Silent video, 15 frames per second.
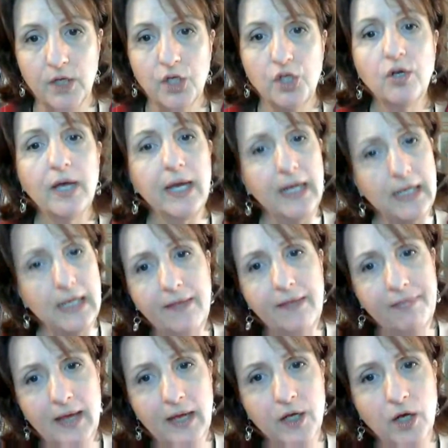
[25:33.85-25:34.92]
You got to let
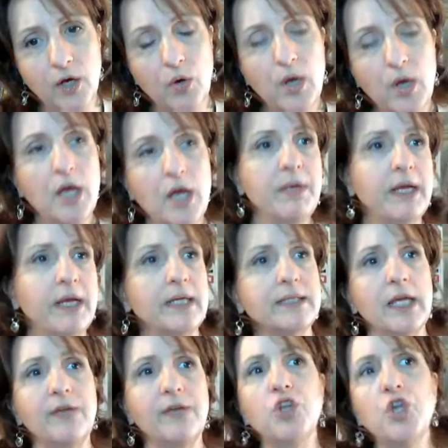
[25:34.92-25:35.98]
that go, because
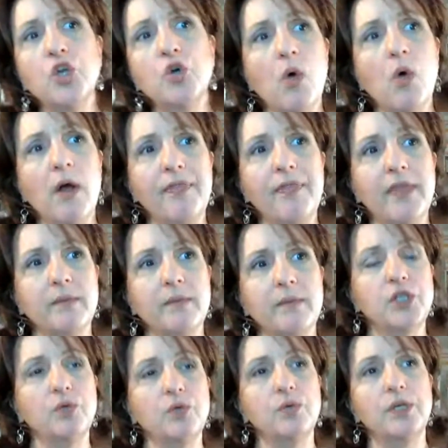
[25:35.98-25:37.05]
if you want them
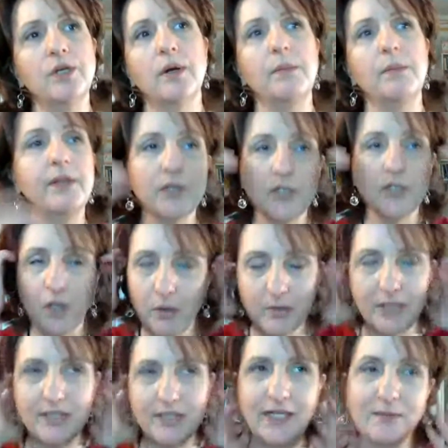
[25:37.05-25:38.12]
to, I mean, there's so
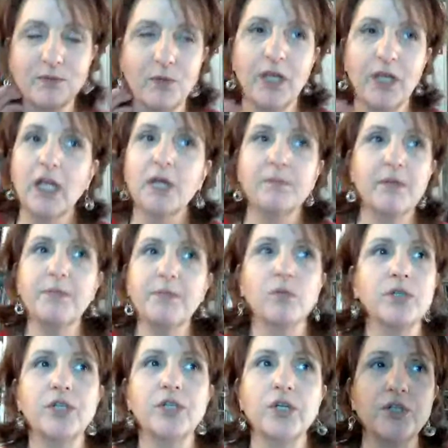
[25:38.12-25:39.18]
many times when people
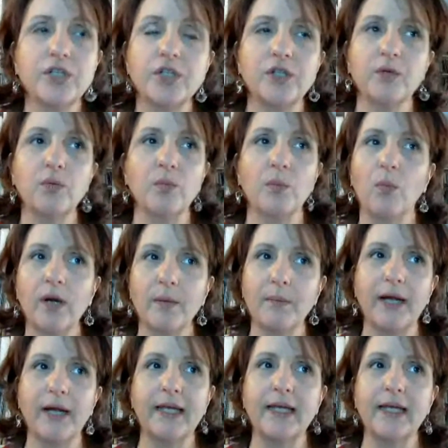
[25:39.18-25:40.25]
would turn to one of
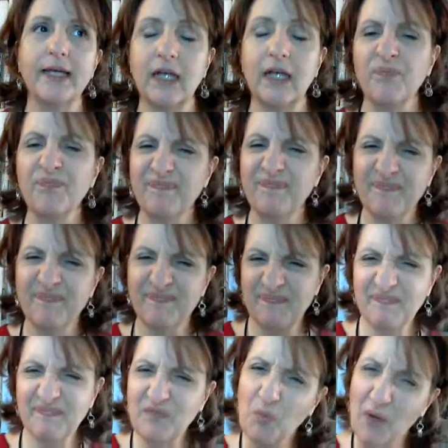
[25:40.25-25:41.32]
my kids and go,
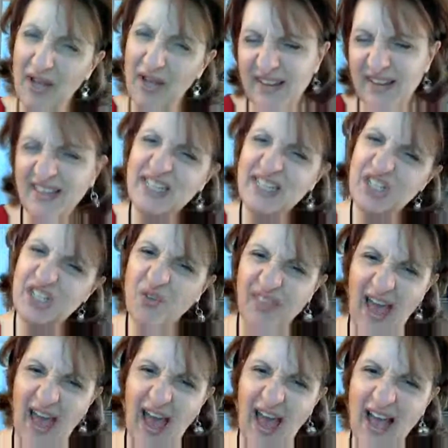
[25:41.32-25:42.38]
why do they do
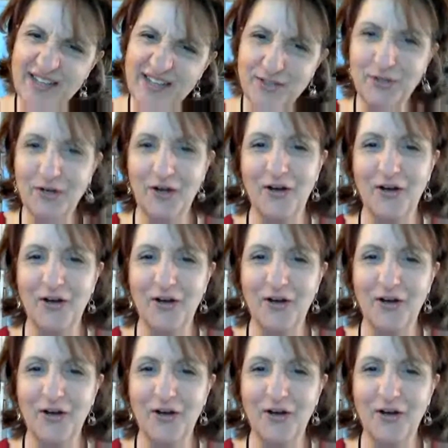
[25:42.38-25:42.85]
that, and